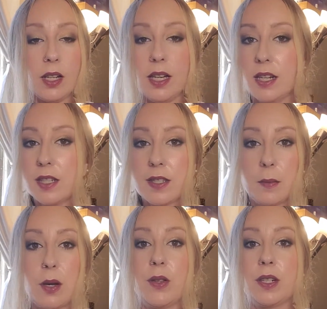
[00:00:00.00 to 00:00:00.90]
it is the
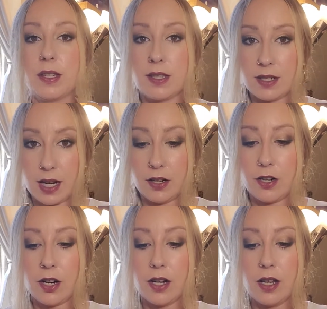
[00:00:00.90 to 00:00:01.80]
most
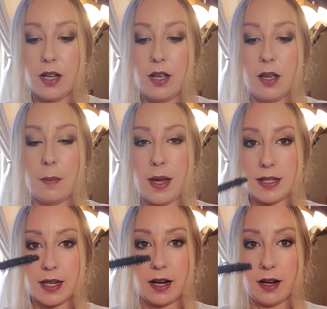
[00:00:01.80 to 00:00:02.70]
standard
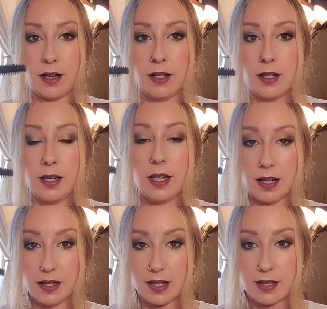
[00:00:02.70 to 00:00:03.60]
mascara in
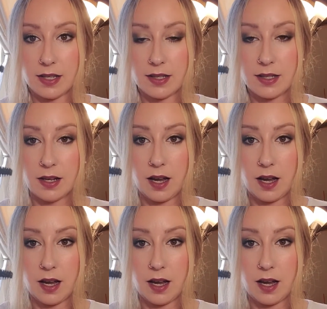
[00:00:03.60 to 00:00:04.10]
existence.